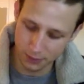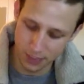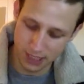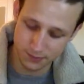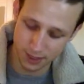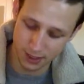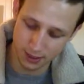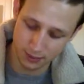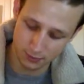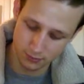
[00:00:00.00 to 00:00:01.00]

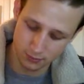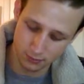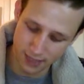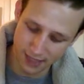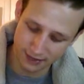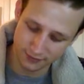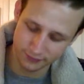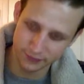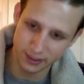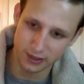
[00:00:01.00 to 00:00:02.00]
been acting
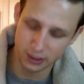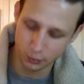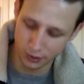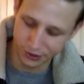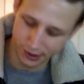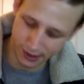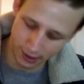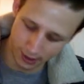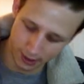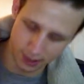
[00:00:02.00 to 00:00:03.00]
very weird
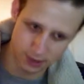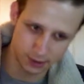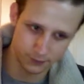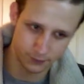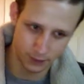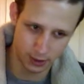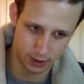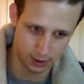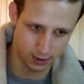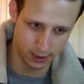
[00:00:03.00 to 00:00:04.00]
lately, actually.
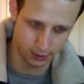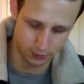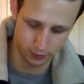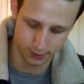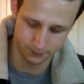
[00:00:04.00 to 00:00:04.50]
I don't know why.